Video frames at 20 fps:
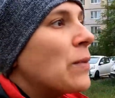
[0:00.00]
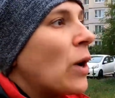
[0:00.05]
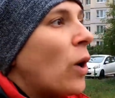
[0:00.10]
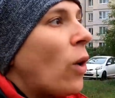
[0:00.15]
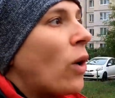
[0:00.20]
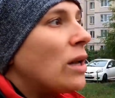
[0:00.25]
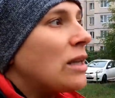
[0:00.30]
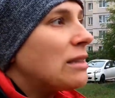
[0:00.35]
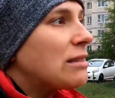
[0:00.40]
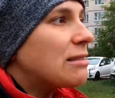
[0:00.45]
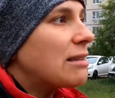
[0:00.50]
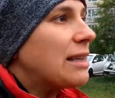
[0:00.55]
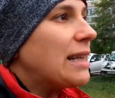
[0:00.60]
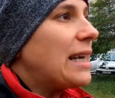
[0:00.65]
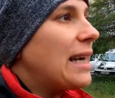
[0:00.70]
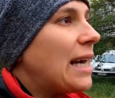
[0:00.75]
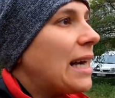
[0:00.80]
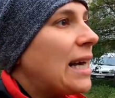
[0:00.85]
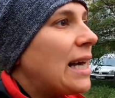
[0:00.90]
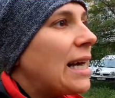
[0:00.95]

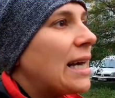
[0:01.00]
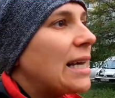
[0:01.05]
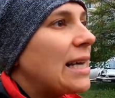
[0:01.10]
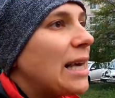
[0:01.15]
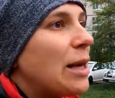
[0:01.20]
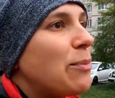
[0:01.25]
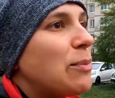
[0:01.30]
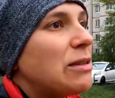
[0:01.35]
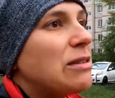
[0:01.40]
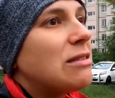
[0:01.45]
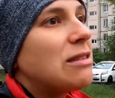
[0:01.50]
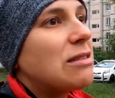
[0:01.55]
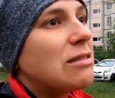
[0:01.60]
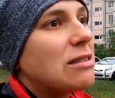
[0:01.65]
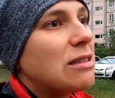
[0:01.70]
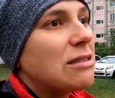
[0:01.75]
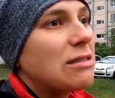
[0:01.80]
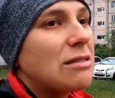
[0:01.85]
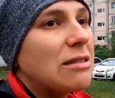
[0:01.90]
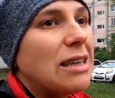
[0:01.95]
Honestly, keeping
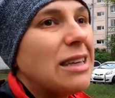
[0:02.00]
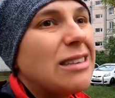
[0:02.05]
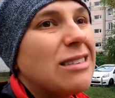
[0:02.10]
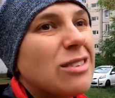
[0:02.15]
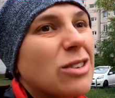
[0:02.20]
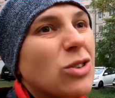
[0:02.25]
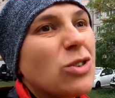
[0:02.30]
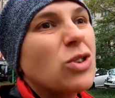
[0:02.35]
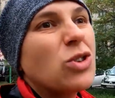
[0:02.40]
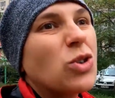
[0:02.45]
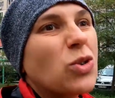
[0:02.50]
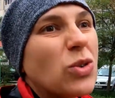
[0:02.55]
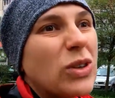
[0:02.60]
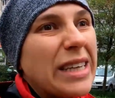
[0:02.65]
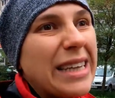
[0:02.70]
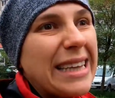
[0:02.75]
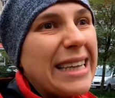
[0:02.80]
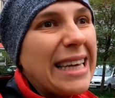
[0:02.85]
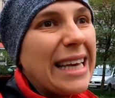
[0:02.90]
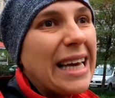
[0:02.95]
distance is not
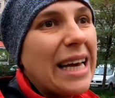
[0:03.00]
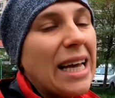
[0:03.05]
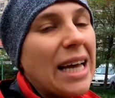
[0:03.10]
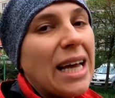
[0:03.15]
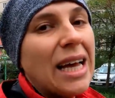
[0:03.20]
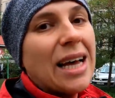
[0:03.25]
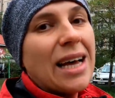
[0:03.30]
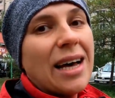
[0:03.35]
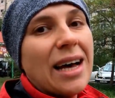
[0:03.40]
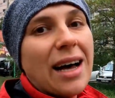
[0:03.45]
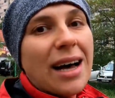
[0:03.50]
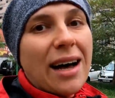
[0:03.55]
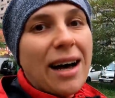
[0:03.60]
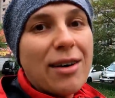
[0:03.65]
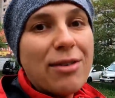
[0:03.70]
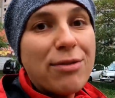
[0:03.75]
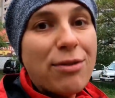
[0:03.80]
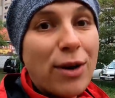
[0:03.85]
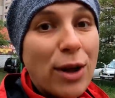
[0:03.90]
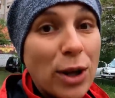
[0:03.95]
really
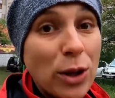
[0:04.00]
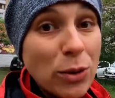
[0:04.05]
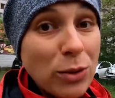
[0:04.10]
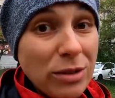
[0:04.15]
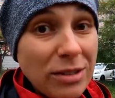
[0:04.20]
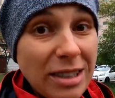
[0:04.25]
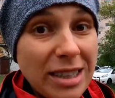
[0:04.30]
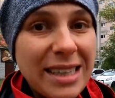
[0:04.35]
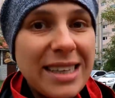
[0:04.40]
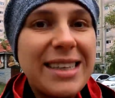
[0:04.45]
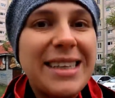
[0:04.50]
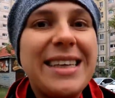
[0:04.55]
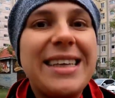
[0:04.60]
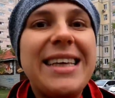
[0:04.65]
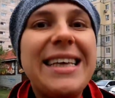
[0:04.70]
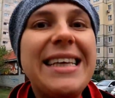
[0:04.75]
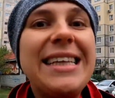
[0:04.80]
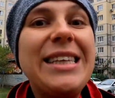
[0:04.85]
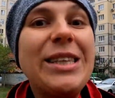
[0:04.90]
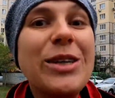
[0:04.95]
followed
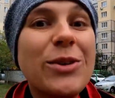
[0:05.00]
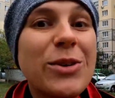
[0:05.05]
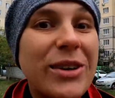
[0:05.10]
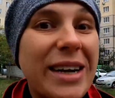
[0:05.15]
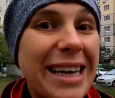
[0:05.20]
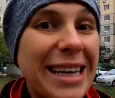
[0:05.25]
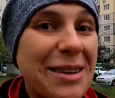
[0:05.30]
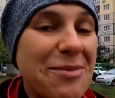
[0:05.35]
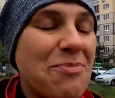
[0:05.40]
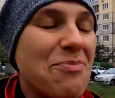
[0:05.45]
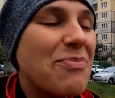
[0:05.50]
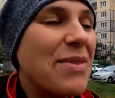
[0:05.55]
in Ukraine.